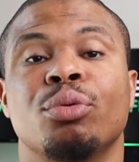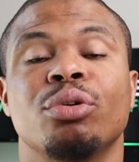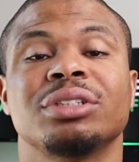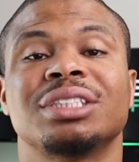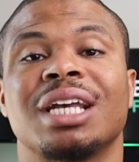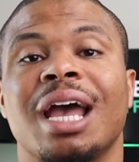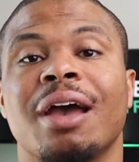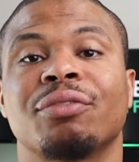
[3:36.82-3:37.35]

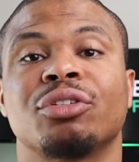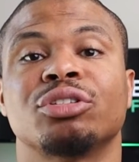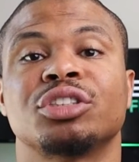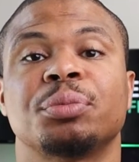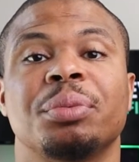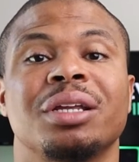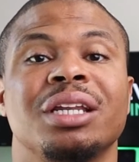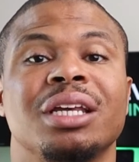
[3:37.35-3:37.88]
points after
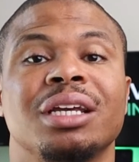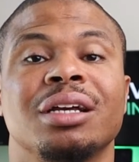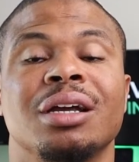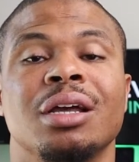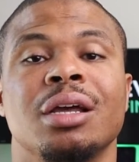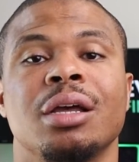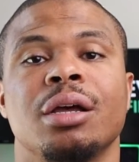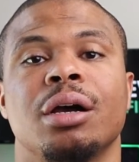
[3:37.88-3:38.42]
spending
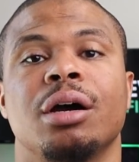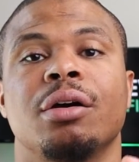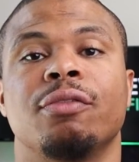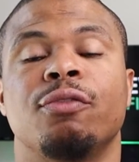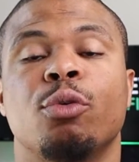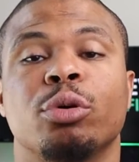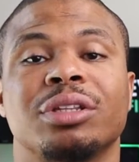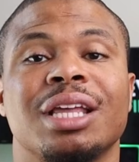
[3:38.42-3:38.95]

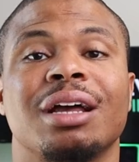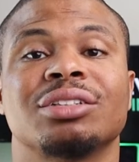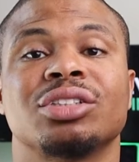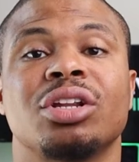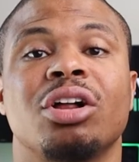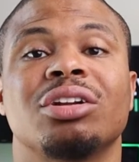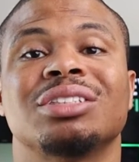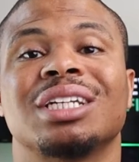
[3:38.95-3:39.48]
$4,000
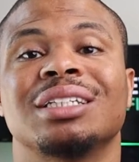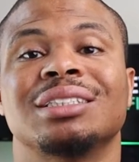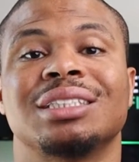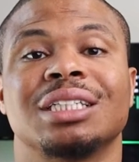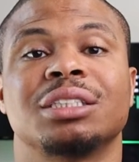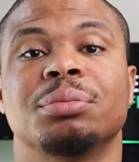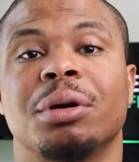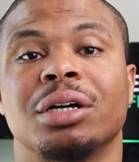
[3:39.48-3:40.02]
in
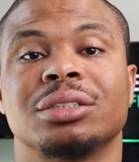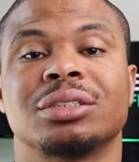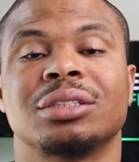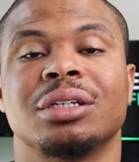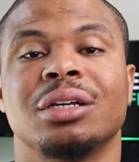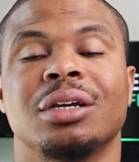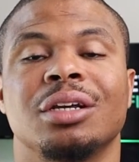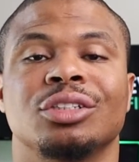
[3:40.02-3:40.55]
6
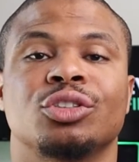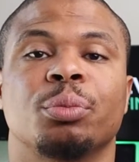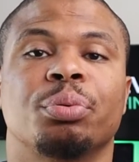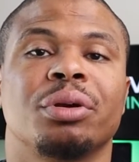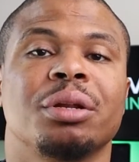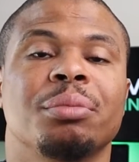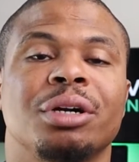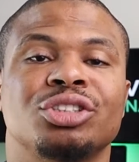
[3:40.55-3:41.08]
months. So
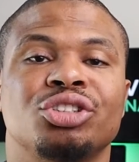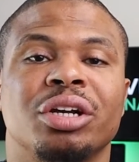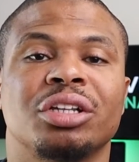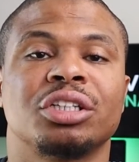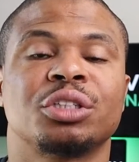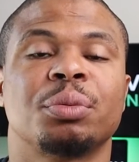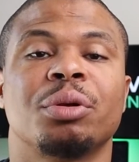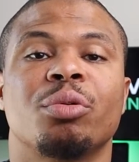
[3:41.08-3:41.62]
pretty much you have
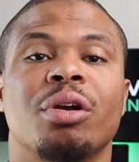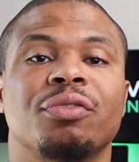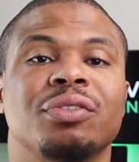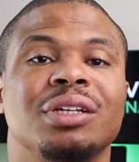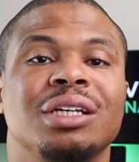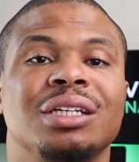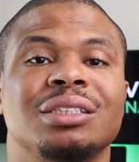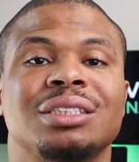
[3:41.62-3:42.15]
to spend
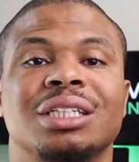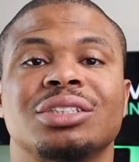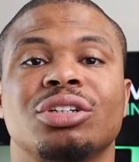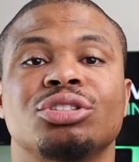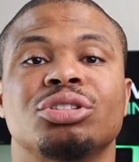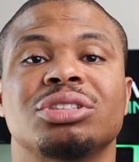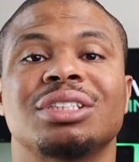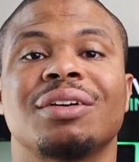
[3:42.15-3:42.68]
roughly
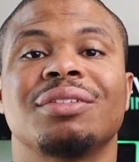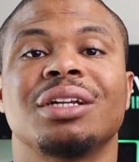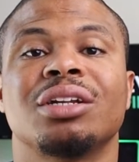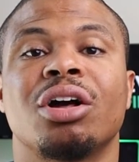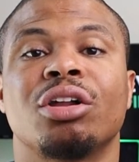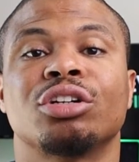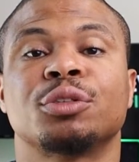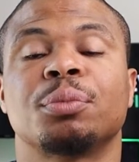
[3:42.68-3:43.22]

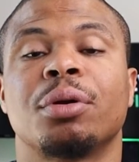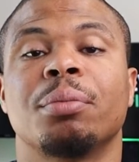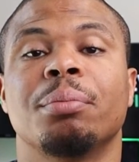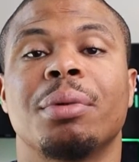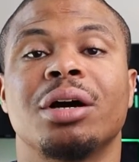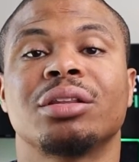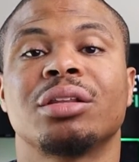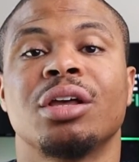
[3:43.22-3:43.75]
$670 per
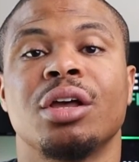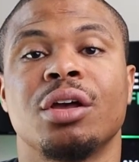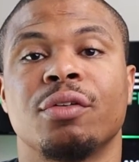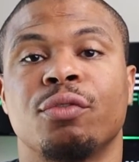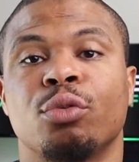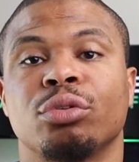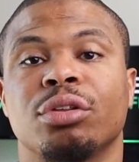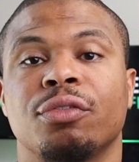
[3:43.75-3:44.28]
month
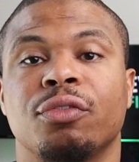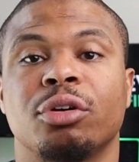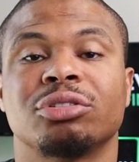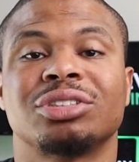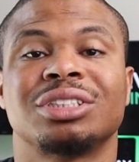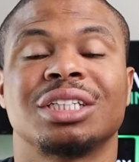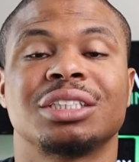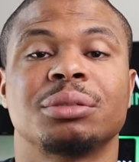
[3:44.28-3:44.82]
for the
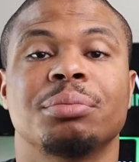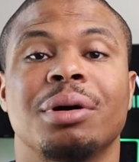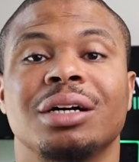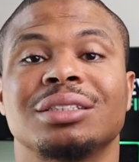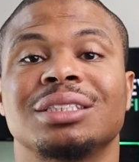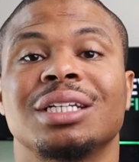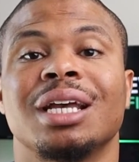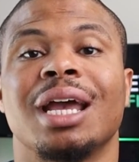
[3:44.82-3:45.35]
first 6
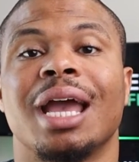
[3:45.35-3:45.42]
months,